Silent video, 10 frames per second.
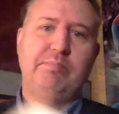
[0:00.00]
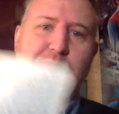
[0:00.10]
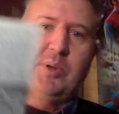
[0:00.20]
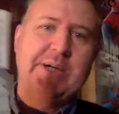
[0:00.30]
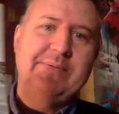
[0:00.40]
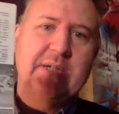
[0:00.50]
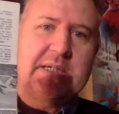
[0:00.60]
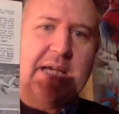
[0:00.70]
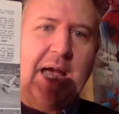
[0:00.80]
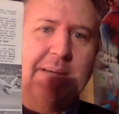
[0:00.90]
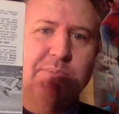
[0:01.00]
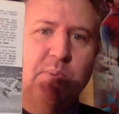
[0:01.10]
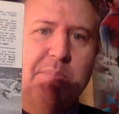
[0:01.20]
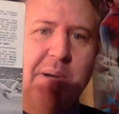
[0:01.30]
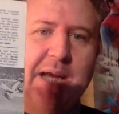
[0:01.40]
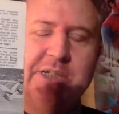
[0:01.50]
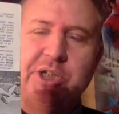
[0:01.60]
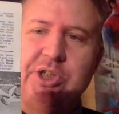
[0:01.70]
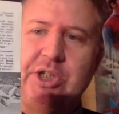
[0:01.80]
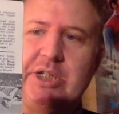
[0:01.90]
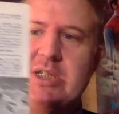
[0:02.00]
Previous games we played, as you can